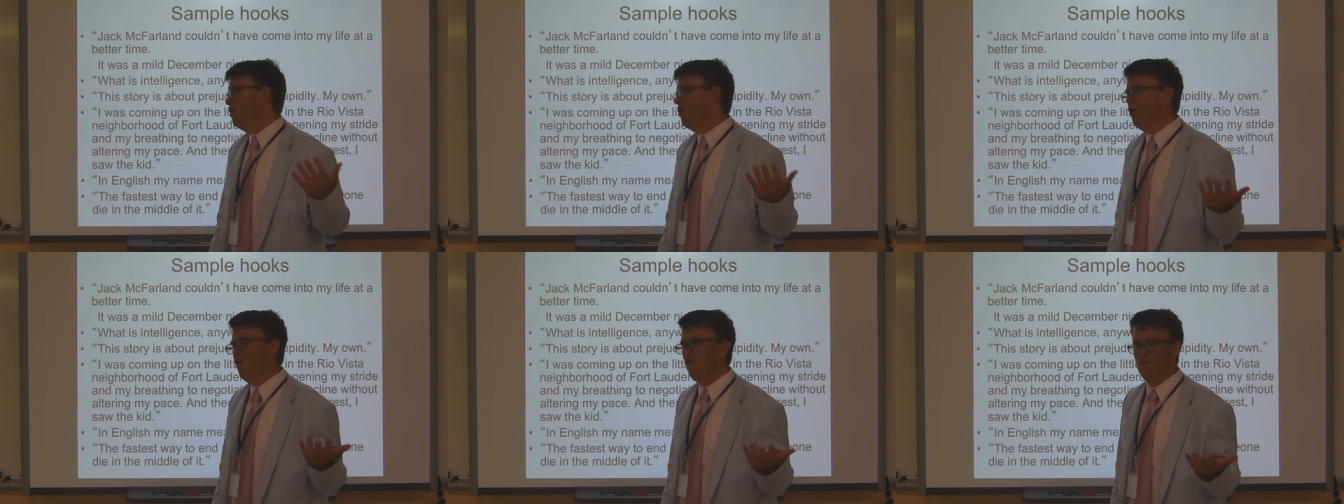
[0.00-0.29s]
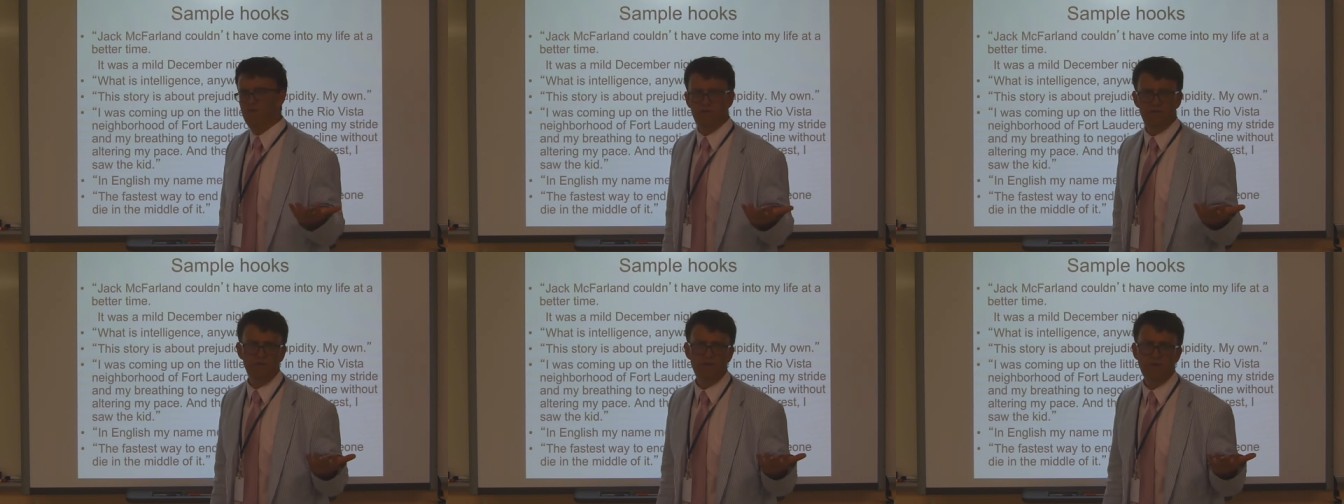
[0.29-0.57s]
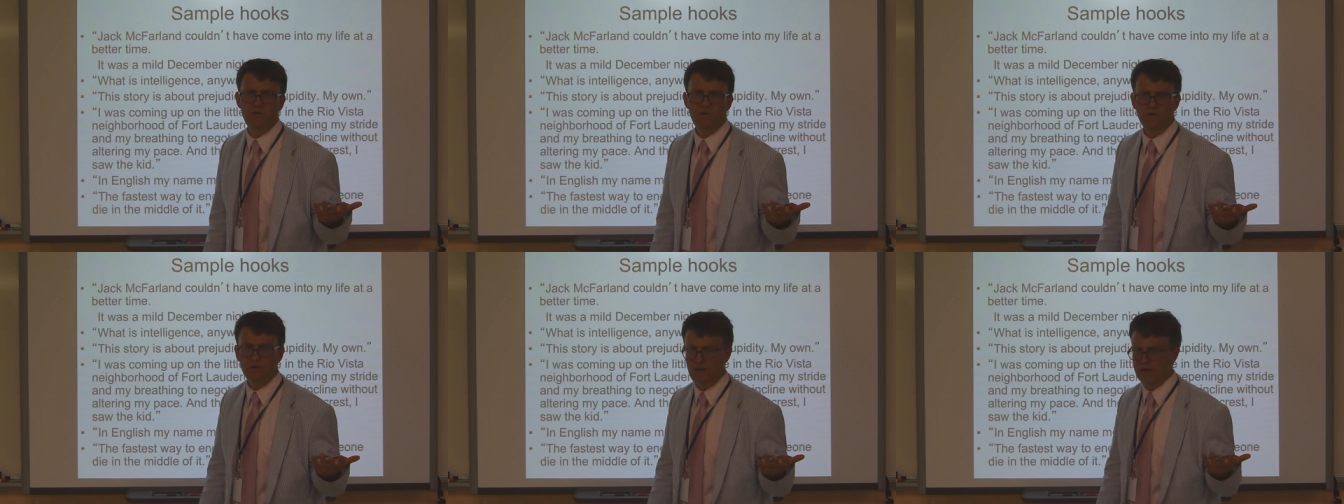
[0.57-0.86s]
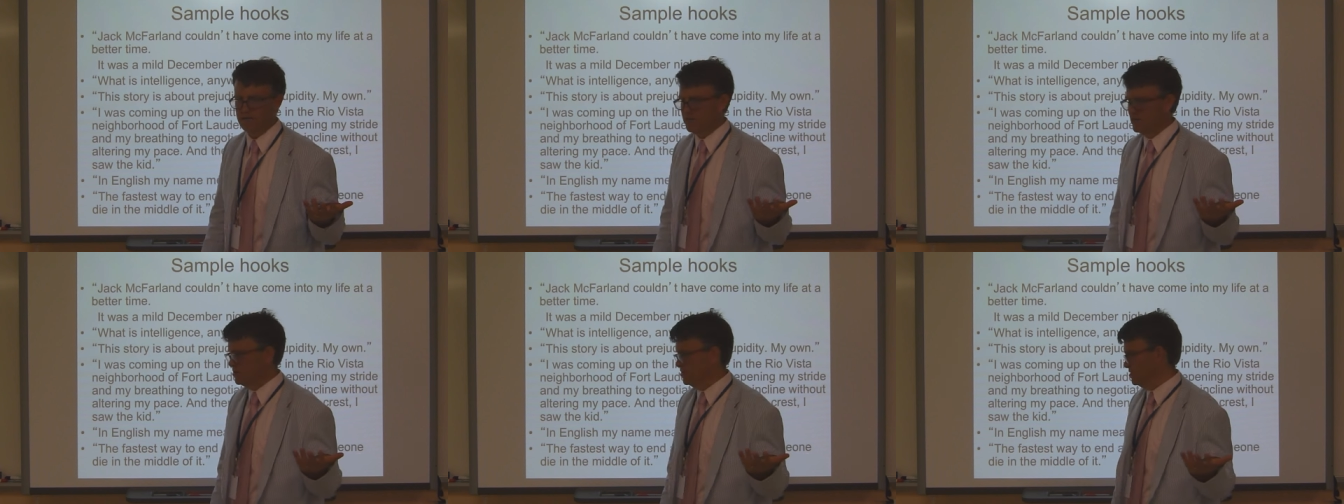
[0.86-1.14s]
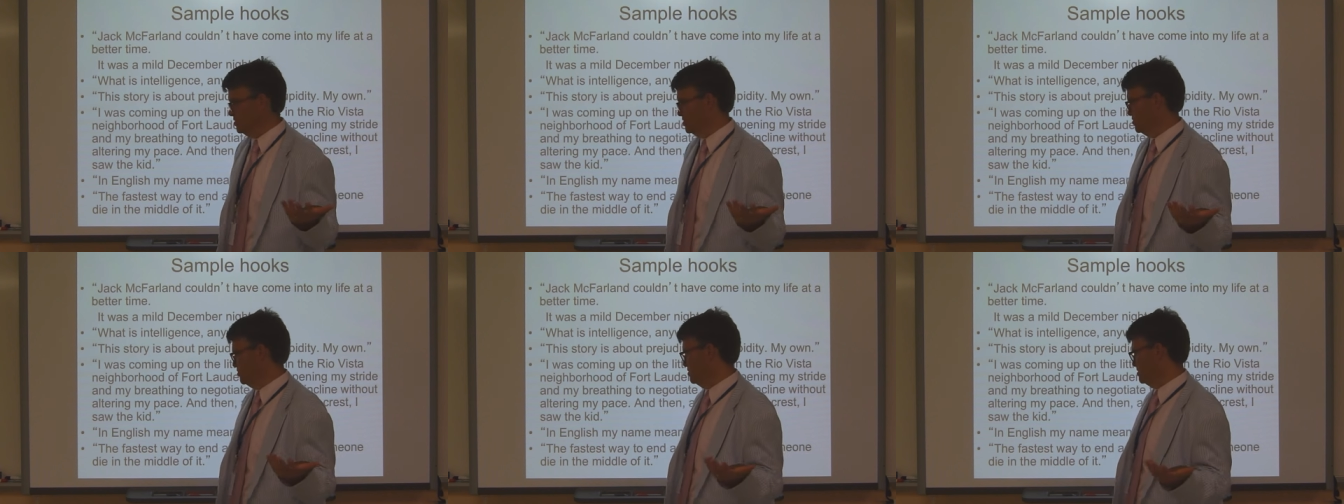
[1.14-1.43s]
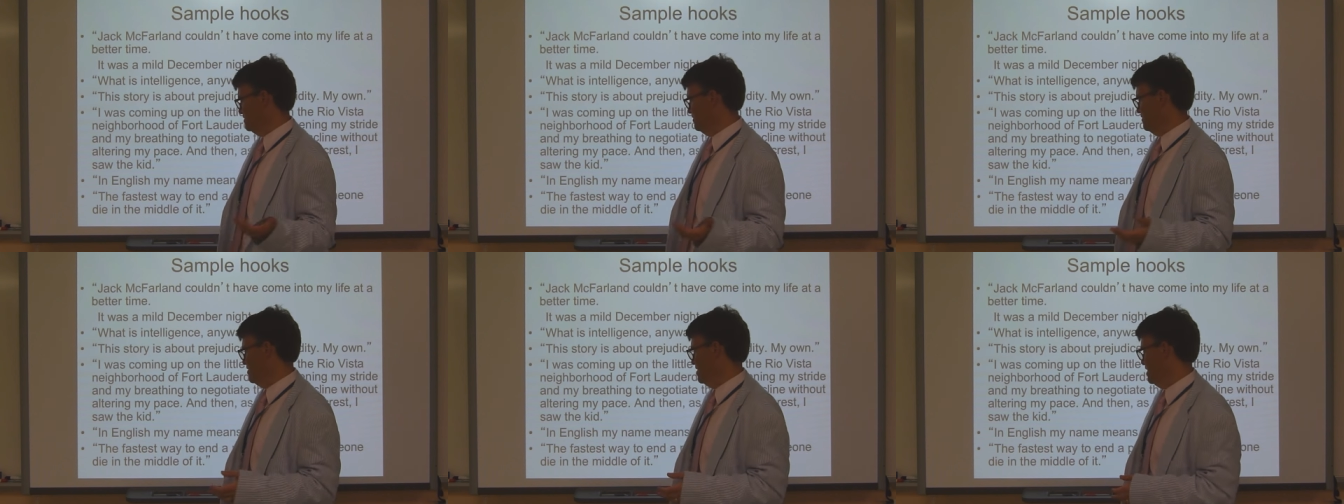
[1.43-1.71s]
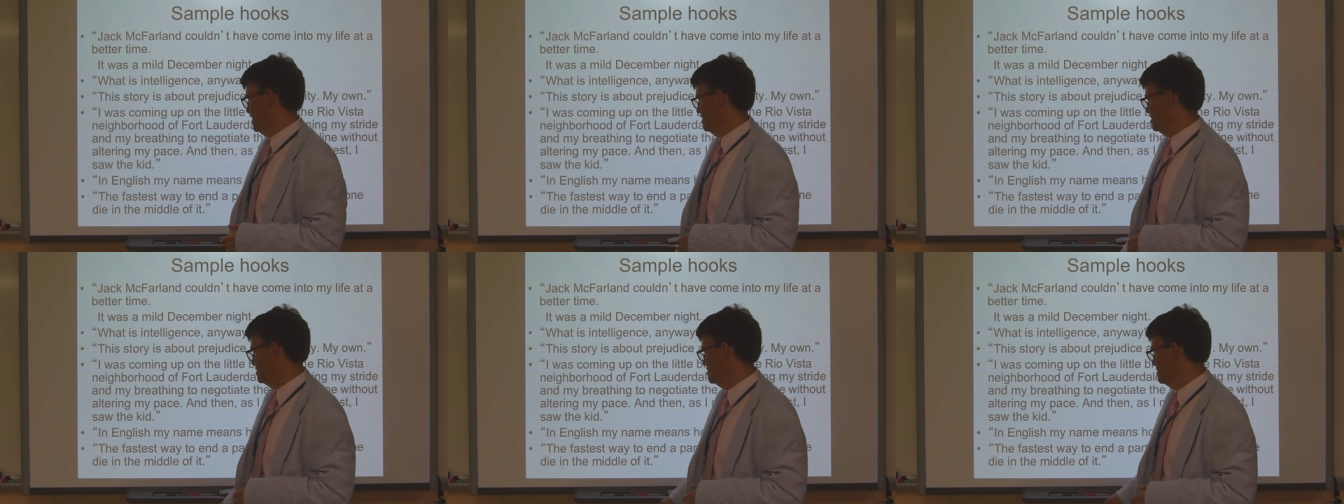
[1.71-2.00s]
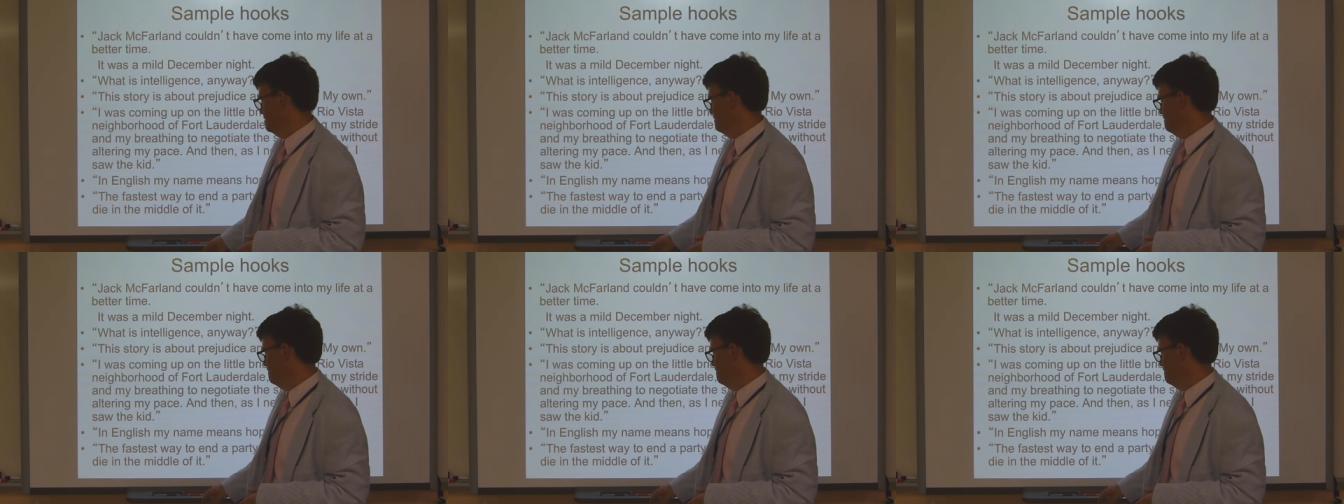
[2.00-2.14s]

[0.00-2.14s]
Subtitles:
All those nice sorts of things.